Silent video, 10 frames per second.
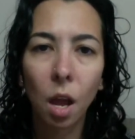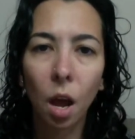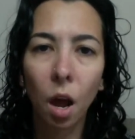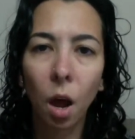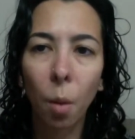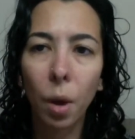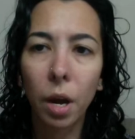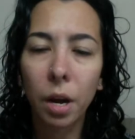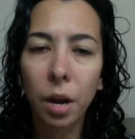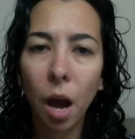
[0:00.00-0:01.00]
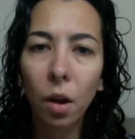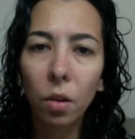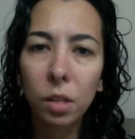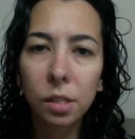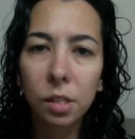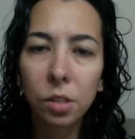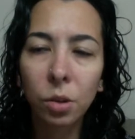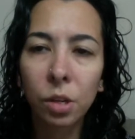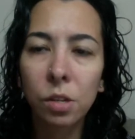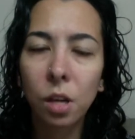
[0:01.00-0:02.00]
Not all essential
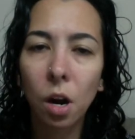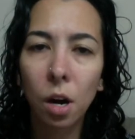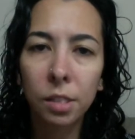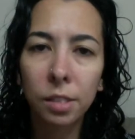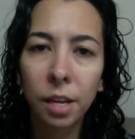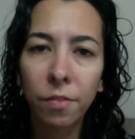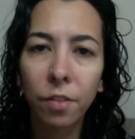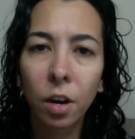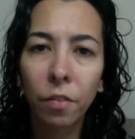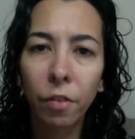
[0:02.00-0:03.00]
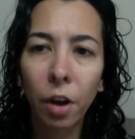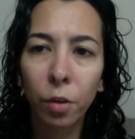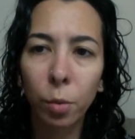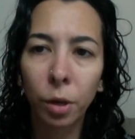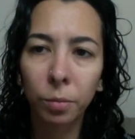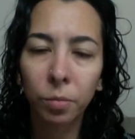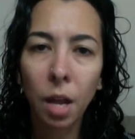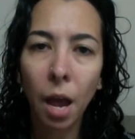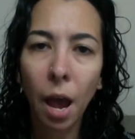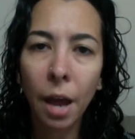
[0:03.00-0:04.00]
oils are safe for everyone.
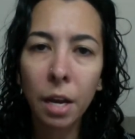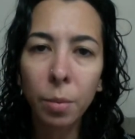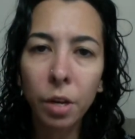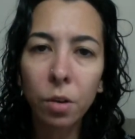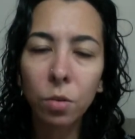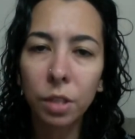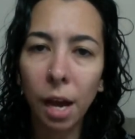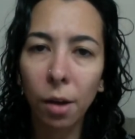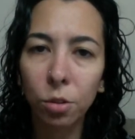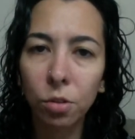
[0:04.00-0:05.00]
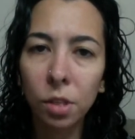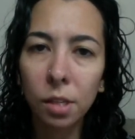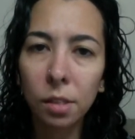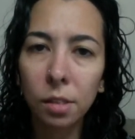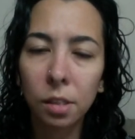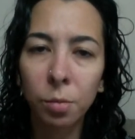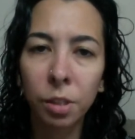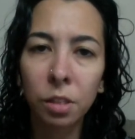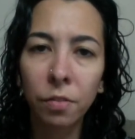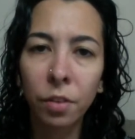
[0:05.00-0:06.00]
Anybody who tells you this,
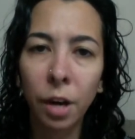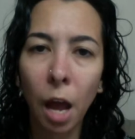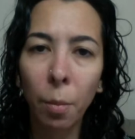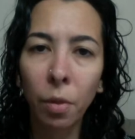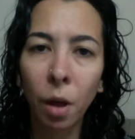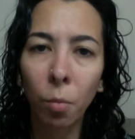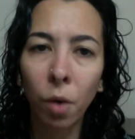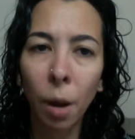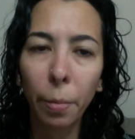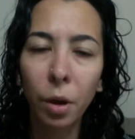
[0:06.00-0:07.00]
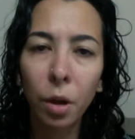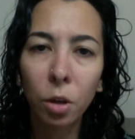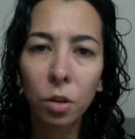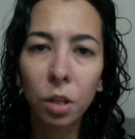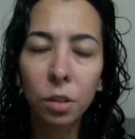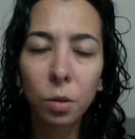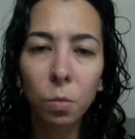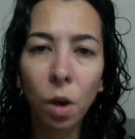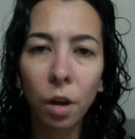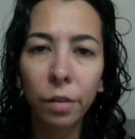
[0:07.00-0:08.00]
especially if they're an MLM rep, you need to
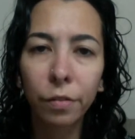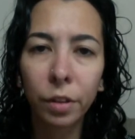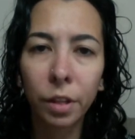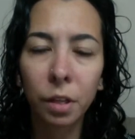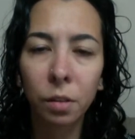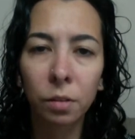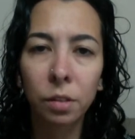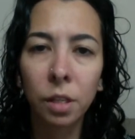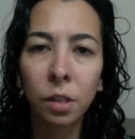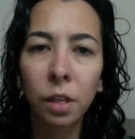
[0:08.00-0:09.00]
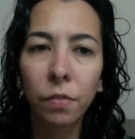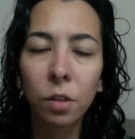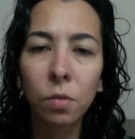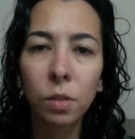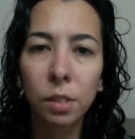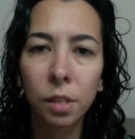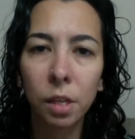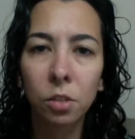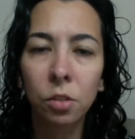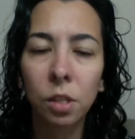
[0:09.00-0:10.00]
run for the hills. They are giving you
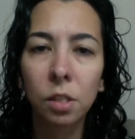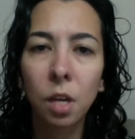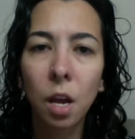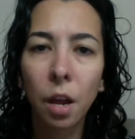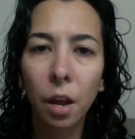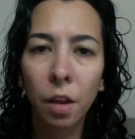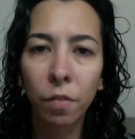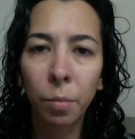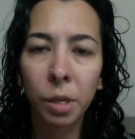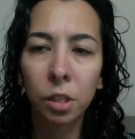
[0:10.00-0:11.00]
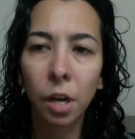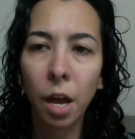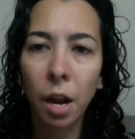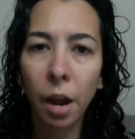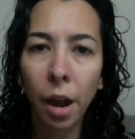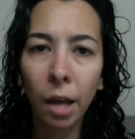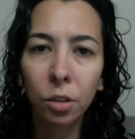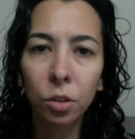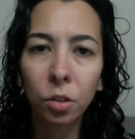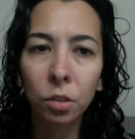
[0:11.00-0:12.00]
dangerous information.
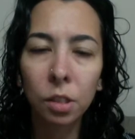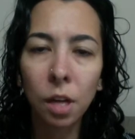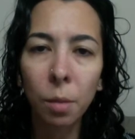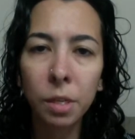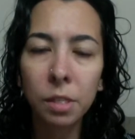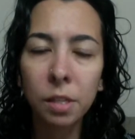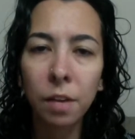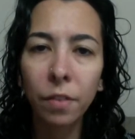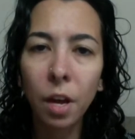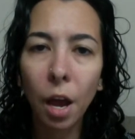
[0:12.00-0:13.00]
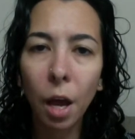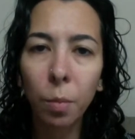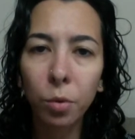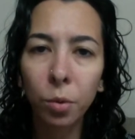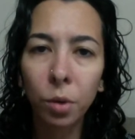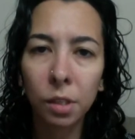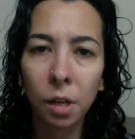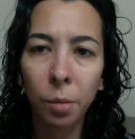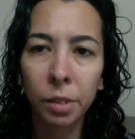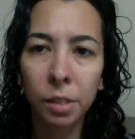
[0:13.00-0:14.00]
Natural does not mean safe, and pure does
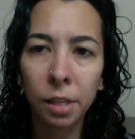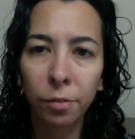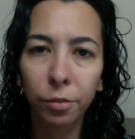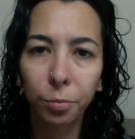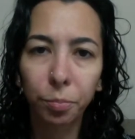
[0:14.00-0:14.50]
not mean safe.